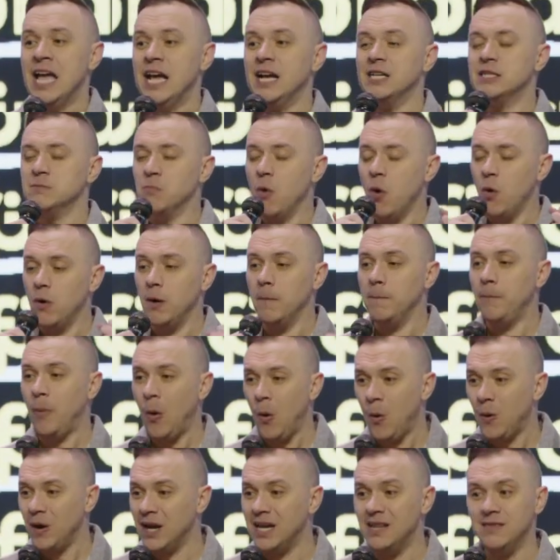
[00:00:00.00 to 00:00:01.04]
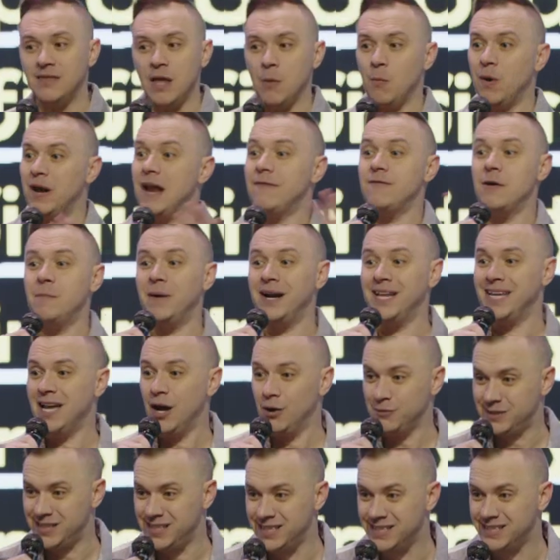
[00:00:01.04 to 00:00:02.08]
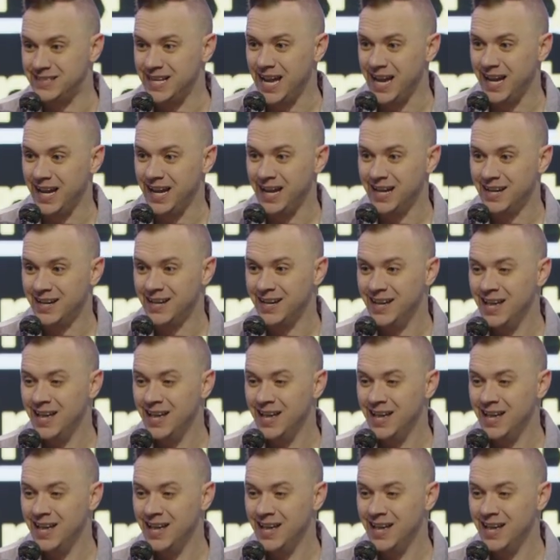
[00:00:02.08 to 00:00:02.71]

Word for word: is more important than what everybody else is saying.